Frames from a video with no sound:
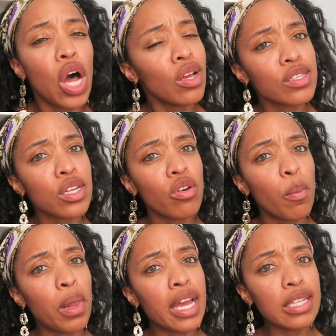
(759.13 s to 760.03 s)
Also
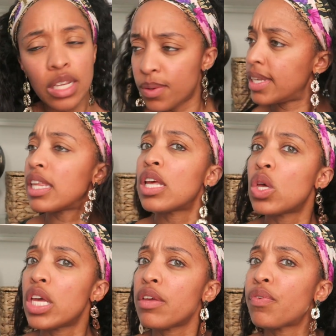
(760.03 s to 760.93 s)
a place that was a
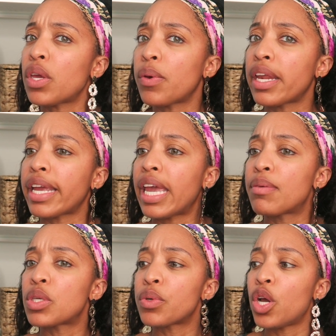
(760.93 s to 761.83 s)
little iffy when it
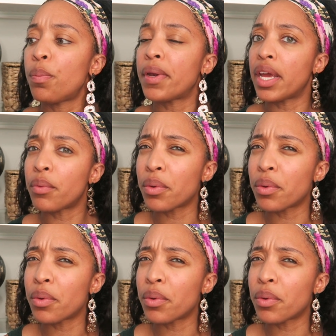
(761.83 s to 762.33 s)
came to reopening.